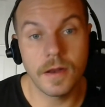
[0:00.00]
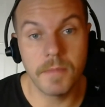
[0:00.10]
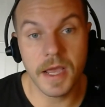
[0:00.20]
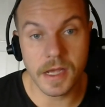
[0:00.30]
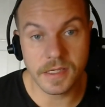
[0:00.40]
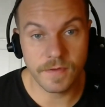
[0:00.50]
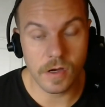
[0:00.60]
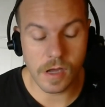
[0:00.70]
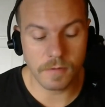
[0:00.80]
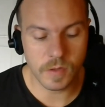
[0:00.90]
make us
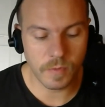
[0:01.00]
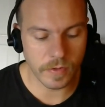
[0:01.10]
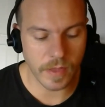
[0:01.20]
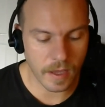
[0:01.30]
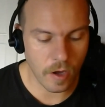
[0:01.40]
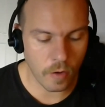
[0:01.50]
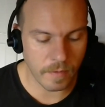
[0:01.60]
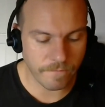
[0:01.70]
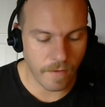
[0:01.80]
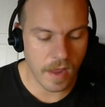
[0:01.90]
feel comfortable and like home,
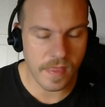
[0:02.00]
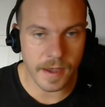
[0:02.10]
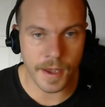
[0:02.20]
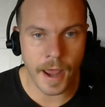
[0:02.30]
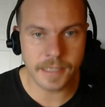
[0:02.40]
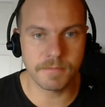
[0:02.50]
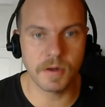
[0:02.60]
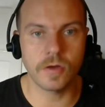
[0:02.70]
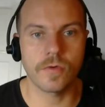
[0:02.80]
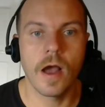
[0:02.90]
and find that nice
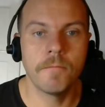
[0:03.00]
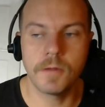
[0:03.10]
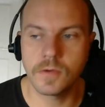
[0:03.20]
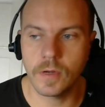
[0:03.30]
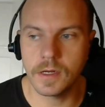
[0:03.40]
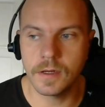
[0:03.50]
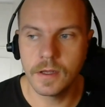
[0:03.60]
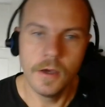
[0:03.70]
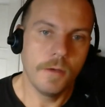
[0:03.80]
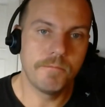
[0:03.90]
middle ground between
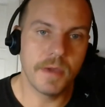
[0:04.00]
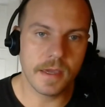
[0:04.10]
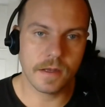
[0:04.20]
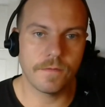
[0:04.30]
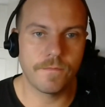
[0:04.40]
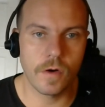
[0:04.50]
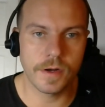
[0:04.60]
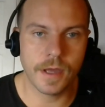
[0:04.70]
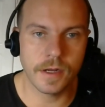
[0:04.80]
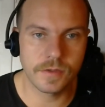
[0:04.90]
being in a
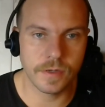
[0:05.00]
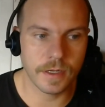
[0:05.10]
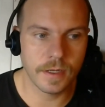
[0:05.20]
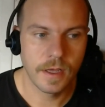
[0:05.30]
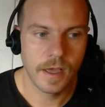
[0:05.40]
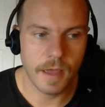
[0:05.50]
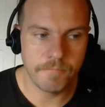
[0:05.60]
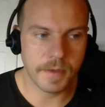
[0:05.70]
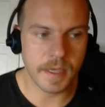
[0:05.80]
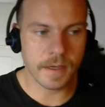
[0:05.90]
foreign country
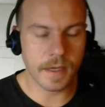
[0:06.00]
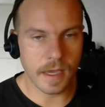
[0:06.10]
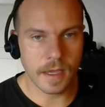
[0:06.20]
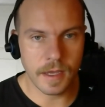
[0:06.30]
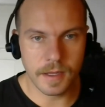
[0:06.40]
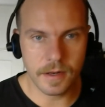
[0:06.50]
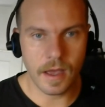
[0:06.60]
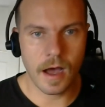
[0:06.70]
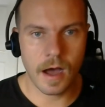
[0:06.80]
and being in